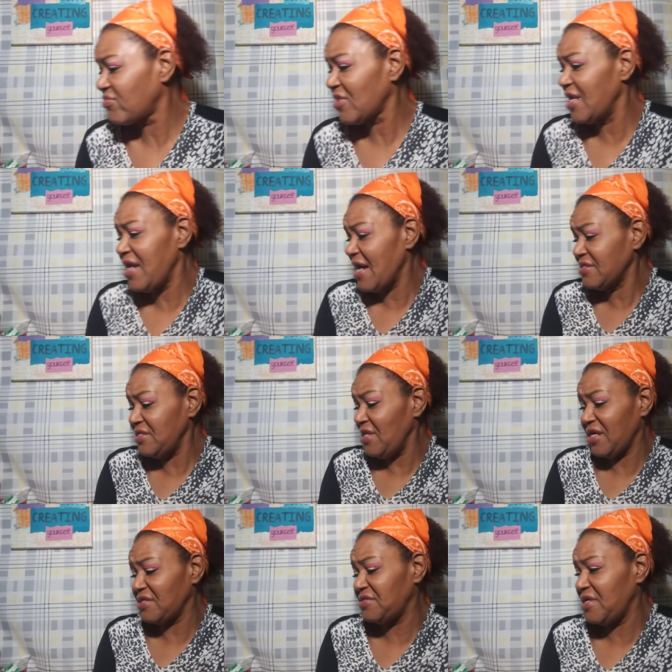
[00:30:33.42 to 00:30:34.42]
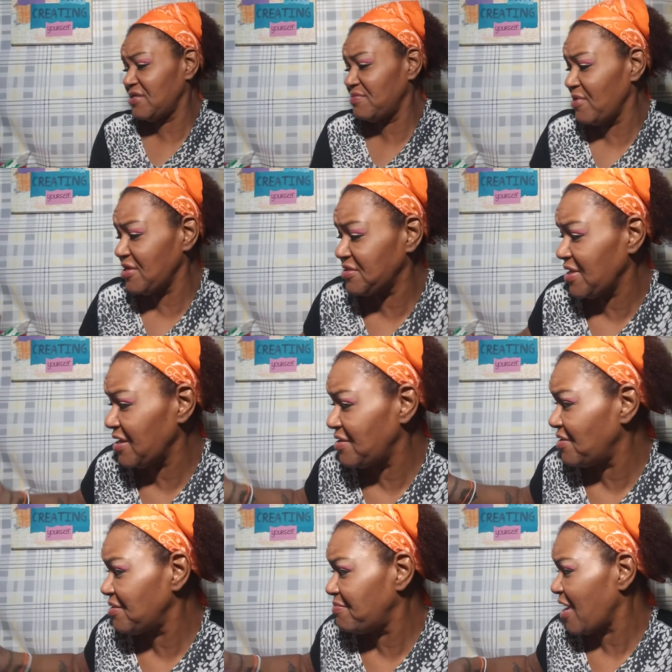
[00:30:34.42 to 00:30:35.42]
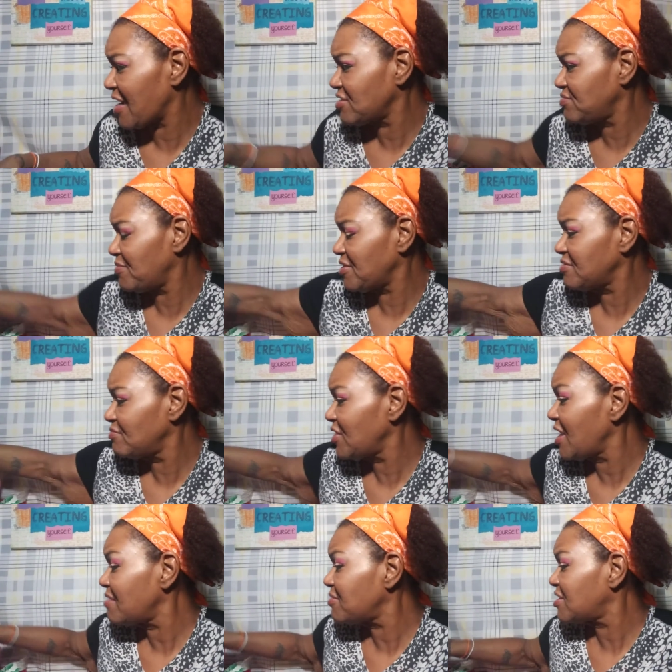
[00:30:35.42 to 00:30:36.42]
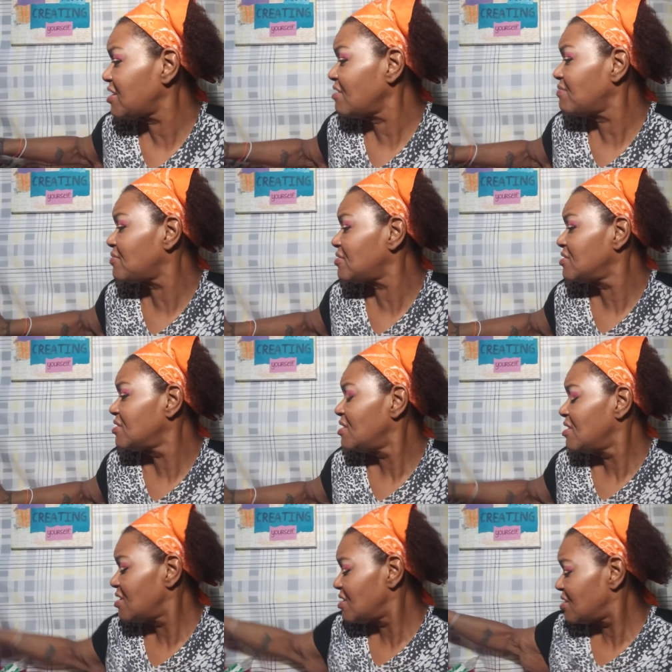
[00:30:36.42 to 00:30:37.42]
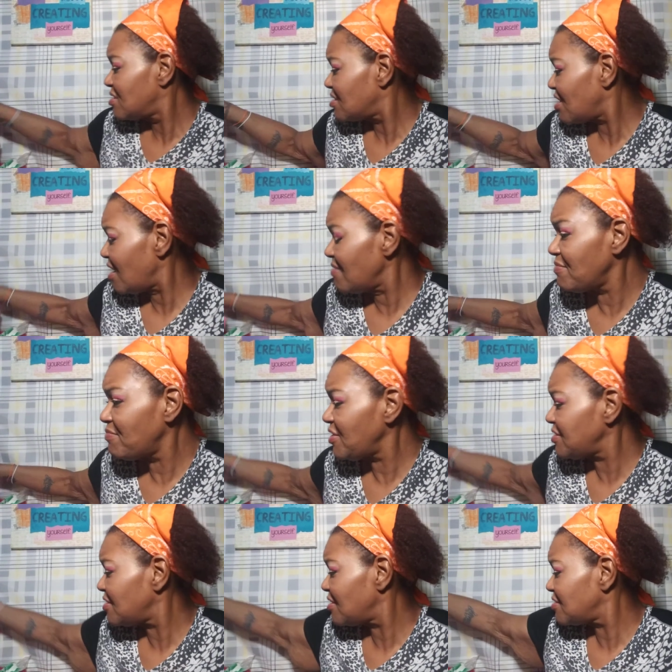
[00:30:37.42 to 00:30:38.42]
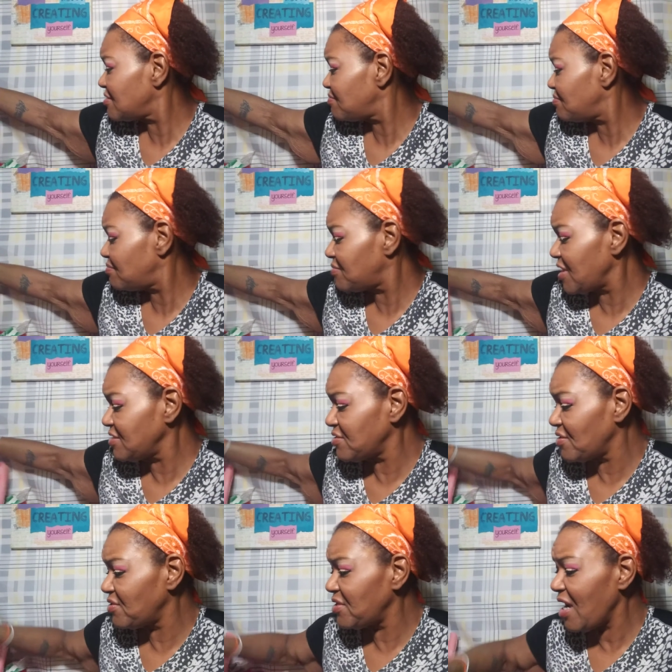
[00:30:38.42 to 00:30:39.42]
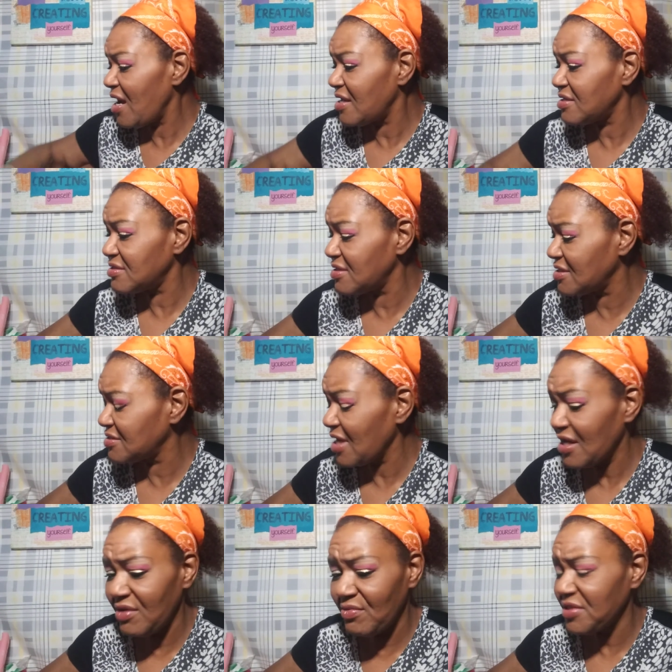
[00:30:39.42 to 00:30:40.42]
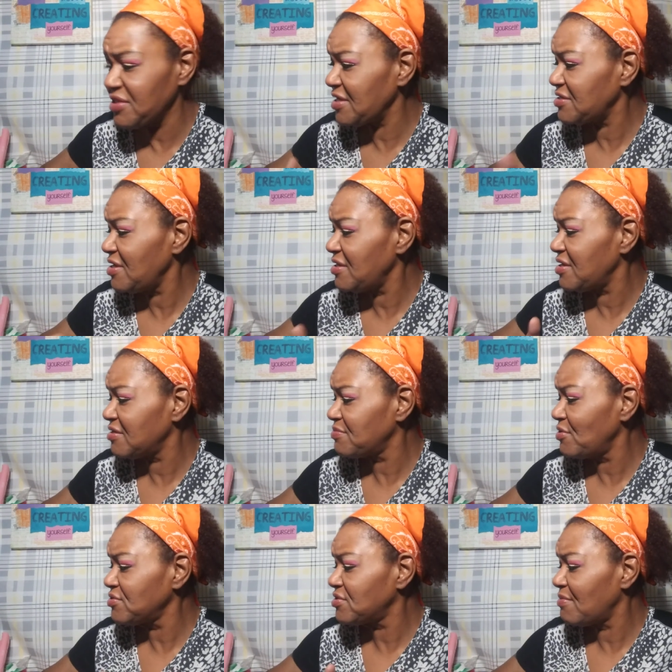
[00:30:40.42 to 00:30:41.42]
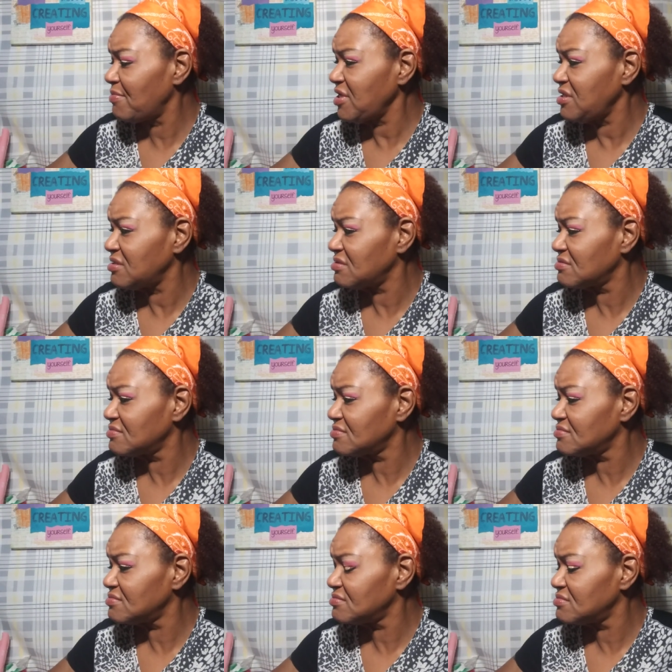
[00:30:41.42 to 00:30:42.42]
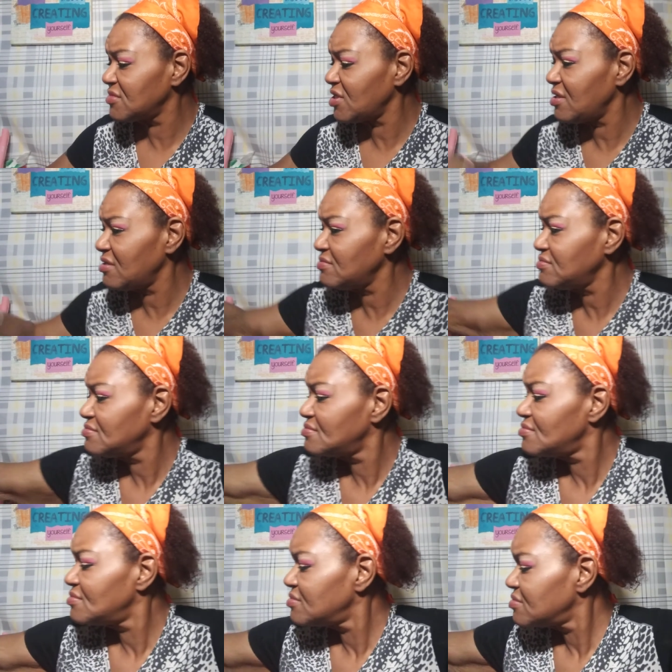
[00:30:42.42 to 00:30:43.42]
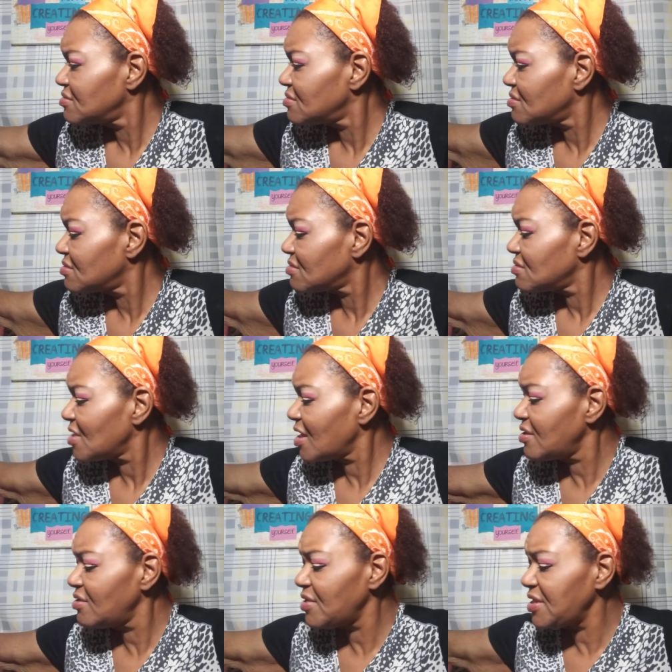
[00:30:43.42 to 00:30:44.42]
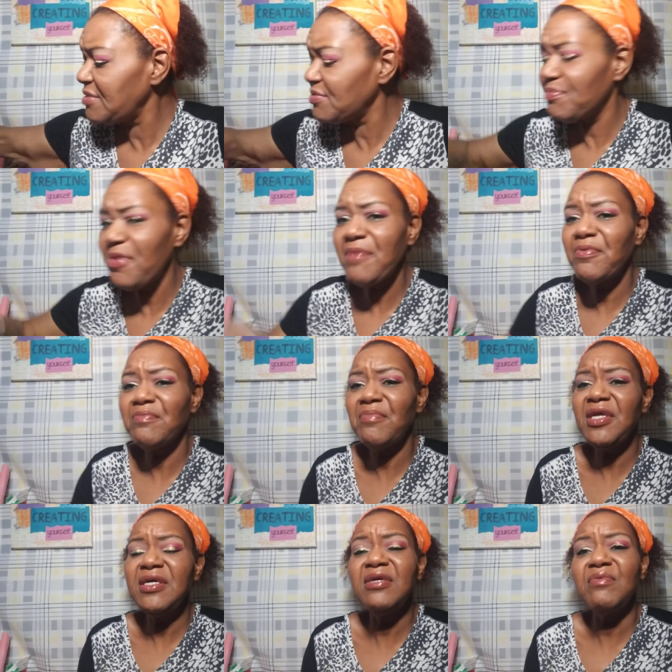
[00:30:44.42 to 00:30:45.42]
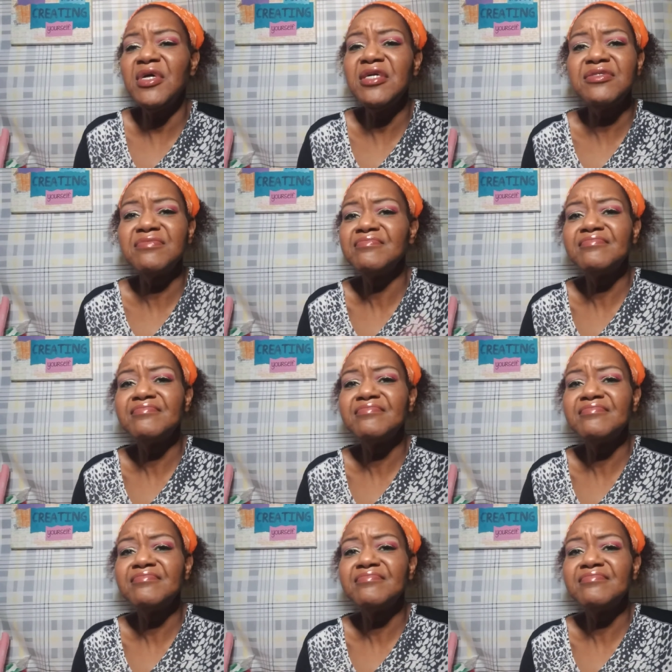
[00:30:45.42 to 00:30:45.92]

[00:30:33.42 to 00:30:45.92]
it acted like a setting spray saying on the package, but you gotta be careful. I've been putting on things that are not exactly what they said they're supposed to be. You know? I don't know what to do with the paper, but anyways.